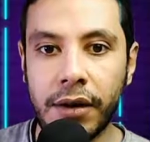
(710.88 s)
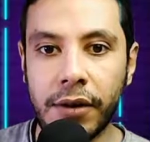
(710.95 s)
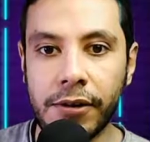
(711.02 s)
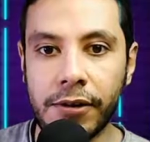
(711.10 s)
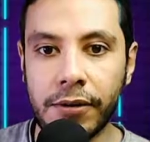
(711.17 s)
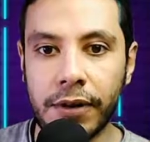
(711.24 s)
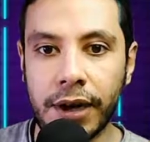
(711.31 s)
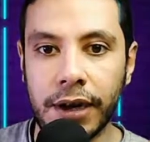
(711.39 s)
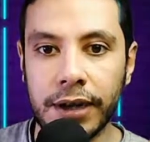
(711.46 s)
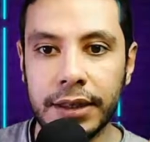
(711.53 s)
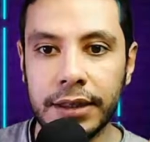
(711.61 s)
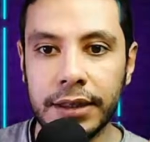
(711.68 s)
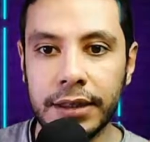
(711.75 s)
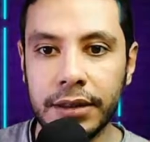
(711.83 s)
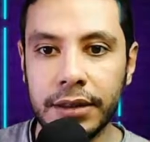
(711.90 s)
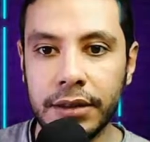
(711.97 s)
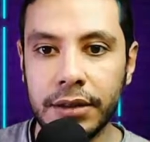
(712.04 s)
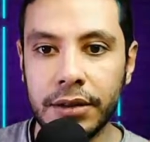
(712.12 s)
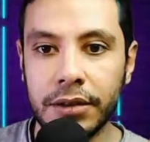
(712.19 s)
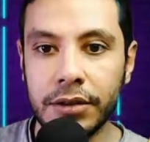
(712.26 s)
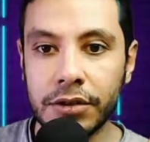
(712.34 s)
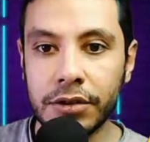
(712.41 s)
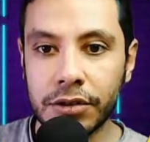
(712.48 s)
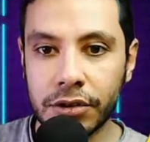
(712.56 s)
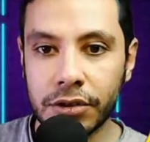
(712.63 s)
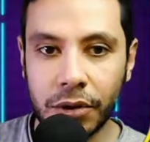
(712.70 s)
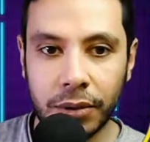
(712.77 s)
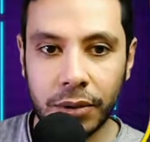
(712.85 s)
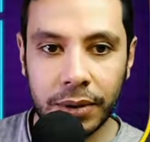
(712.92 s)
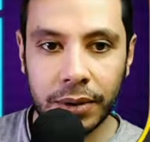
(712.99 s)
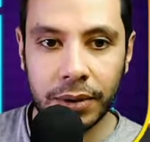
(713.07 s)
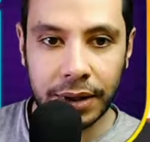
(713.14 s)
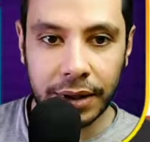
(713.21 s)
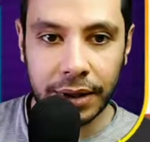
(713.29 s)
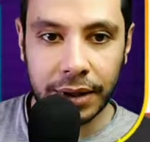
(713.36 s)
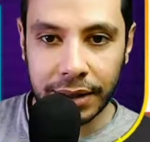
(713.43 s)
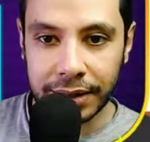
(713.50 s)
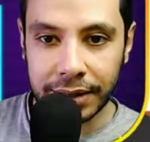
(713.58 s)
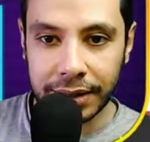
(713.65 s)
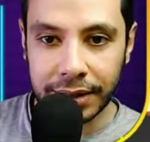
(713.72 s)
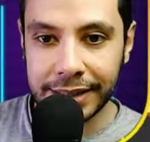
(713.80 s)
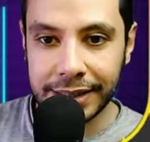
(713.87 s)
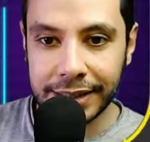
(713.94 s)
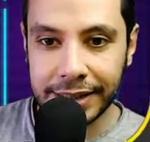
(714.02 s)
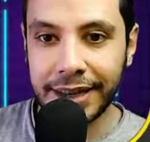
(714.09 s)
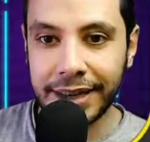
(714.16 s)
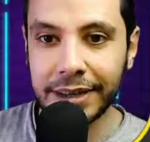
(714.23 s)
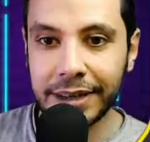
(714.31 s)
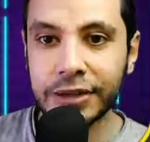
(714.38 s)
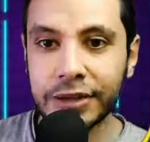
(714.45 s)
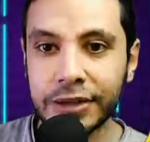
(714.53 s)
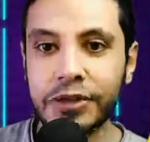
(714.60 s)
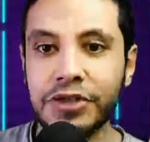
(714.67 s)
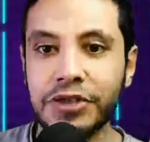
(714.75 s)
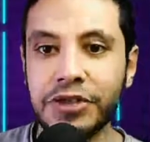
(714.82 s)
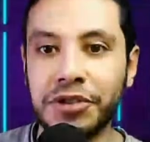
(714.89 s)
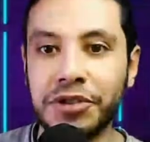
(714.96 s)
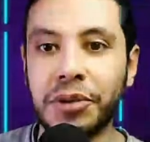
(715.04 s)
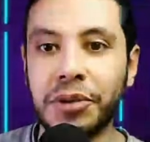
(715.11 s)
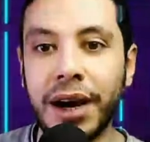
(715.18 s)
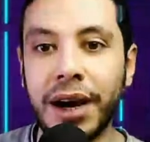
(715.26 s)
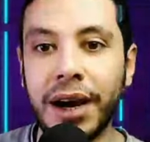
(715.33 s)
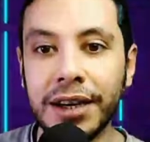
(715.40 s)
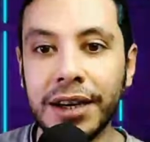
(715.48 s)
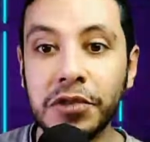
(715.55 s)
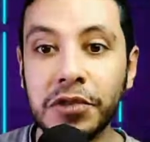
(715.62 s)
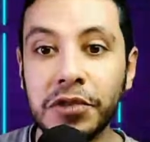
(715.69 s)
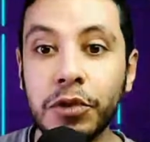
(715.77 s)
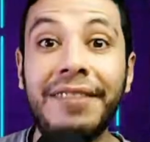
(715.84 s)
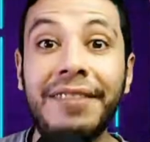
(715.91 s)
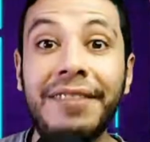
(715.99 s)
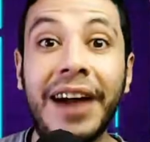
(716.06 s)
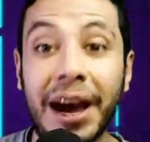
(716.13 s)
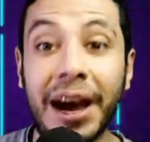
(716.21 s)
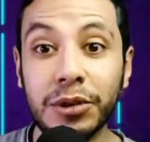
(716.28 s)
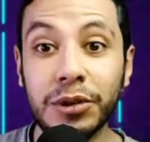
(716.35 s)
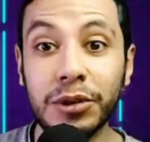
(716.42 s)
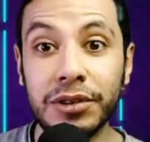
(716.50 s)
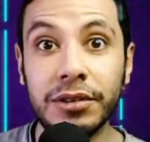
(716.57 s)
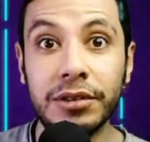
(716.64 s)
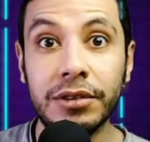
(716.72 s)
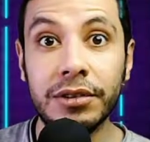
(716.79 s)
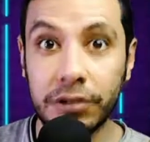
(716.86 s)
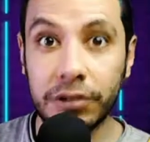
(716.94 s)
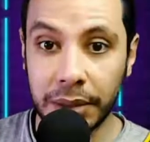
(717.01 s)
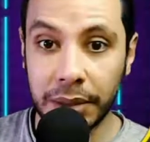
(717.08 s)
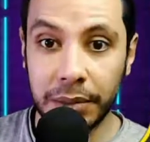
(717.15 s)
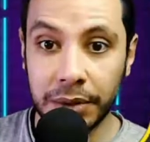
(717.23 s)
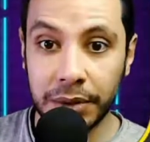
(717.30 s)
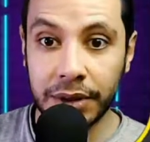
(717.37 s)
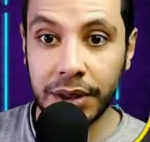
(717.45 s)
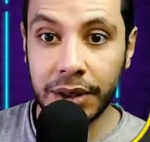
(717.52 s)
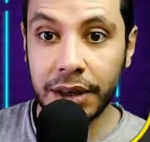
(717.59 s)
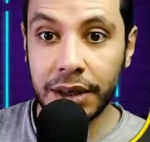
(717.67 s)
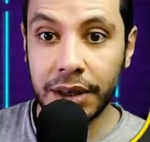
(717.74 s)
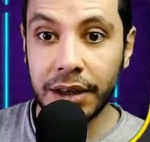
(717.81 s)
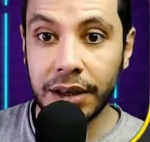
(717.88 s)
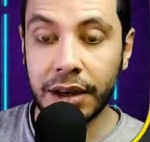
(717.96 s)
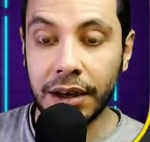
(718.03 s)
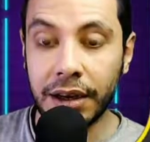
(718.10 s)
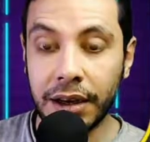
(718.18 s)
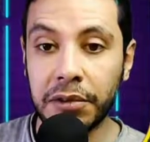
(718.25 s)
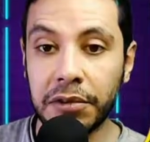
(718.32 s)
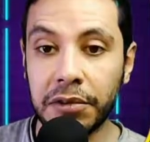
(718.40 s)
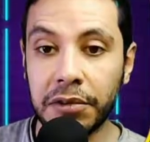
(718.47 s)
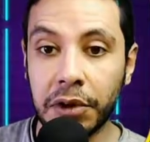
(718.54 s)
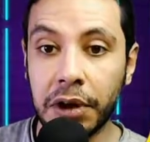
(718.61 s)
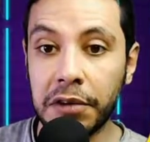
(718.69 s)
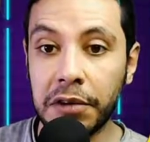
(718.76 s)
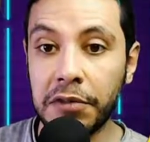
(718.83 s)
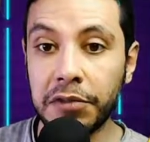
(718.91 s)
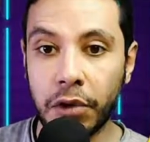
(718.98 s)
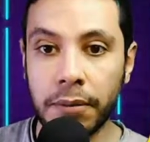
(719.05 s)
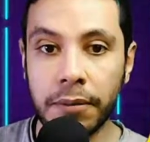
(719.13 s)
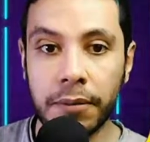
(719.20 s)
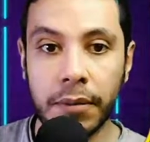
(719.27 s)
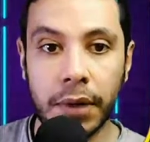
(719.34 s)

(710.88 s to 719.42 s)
All right, so this is the price for a round trip from